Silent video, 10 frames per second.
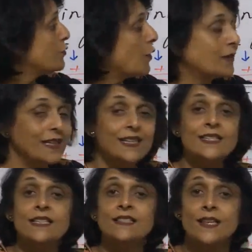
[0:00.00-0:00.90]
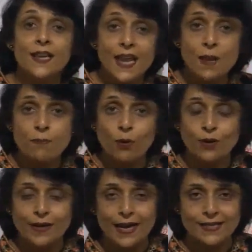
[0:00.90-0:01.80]
for this is
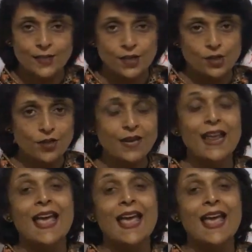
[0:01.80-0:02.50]
repolarization,